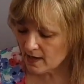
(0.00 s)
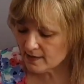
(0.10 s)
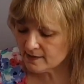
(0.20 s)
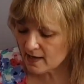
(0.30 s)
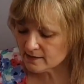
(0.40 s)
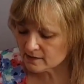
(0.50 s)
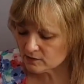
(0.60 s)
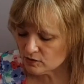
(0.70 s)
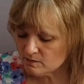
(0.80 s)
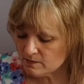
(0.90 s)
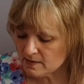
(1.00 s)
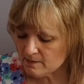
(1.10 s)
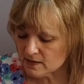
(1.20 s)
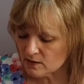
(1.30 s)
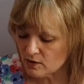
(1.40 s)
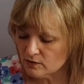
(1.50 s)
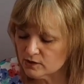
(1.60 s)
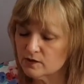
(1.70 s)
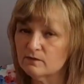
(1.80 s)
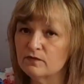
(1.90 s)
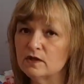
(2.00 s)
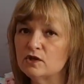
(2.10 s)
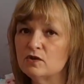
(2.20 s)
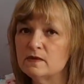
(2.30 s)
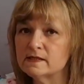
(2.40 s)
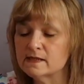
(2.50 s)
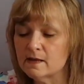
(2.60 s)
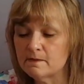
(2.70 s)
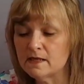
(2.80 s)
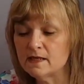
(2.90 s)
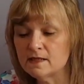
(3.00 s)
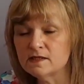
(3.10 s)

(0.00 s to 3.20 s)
and that could be because something new is stepping in.